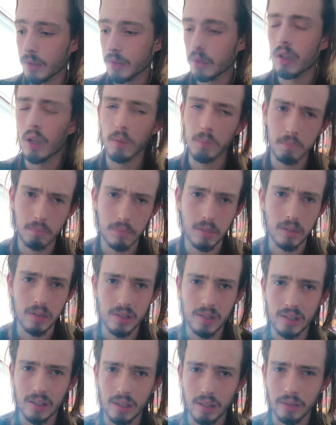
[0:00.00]
Not
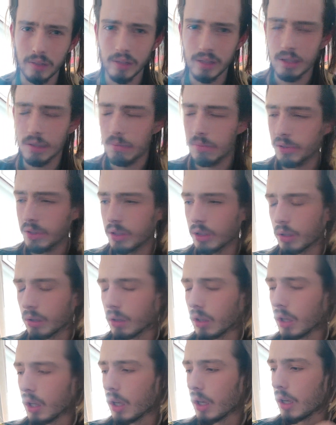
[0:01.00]
personally, obviously, but
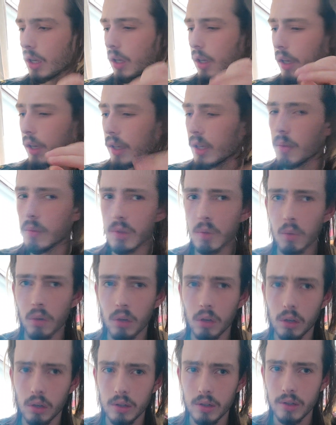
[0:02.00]
he was the one
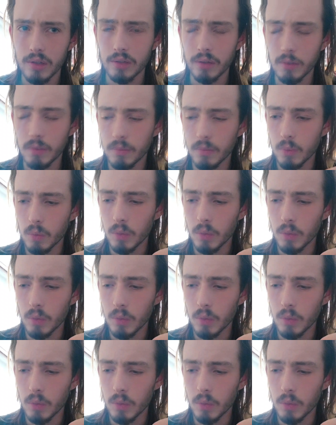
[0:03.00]
I learned this from,